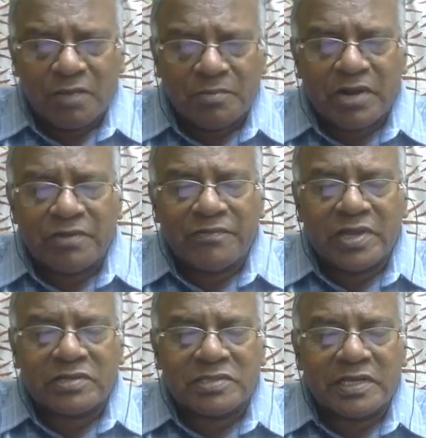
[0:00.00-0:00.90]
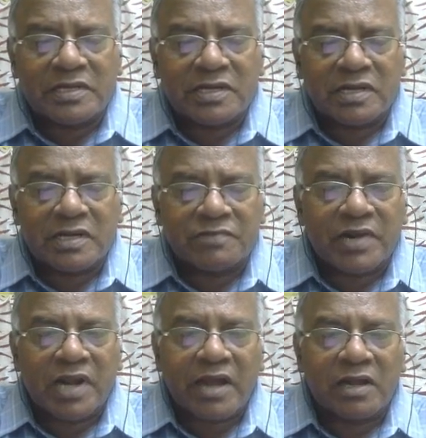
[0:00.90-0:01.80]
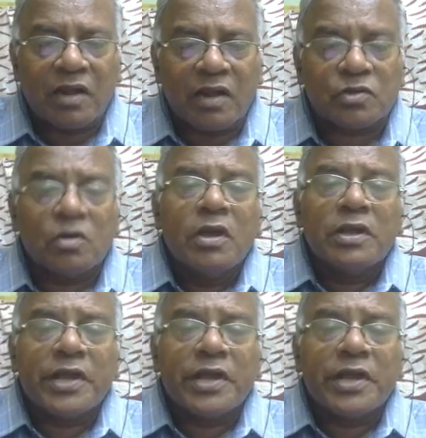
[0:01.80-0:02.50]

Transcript: but we see it in a different angle also.